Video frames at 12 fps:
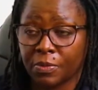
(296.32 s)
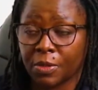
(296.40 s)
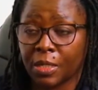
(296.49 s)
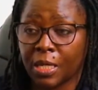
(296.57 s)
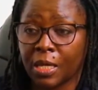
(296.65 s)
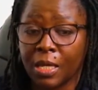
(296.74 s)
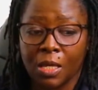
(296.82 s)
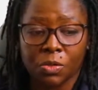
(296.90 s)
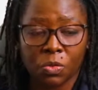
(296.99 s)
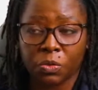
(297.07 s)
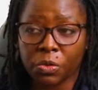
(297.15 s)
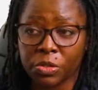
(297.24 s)
Okay?
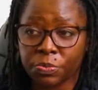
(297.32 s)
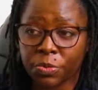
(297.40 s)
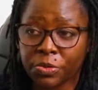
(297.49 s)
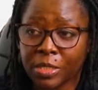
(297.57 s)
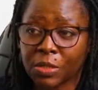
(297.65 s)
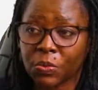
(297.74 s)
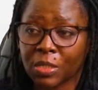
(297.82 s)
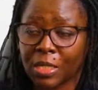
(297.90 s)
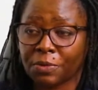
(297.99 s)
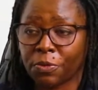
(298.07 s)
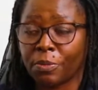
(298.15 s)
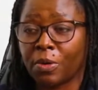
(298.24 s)
So those books that we
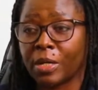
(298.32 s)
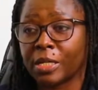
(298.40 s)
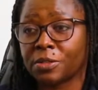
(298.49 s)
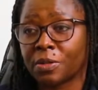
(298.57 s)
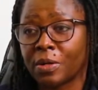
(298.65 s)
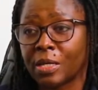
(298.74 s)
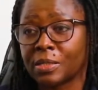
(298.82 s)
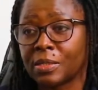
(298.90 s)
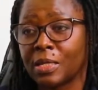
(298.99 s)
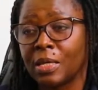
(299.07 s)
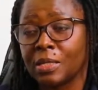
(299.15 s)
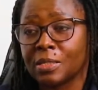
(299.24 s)
get from our lecturers,
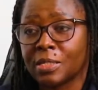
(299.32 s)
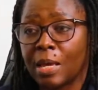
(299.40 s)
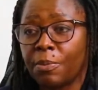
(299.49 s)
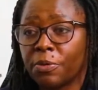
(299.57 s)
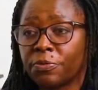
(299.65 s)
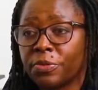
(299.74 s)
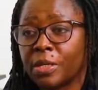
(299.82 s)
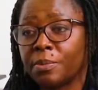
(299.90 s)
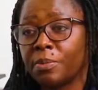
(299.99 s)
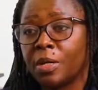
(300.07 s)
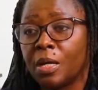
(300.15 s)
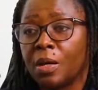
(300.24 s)
some of
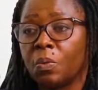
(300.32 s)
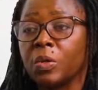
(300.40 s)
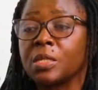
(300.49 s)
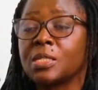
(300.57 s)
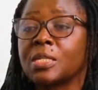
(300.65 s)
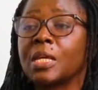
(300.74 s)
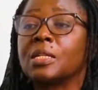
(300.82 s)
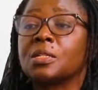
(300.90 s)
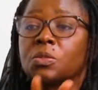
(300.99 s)
them we send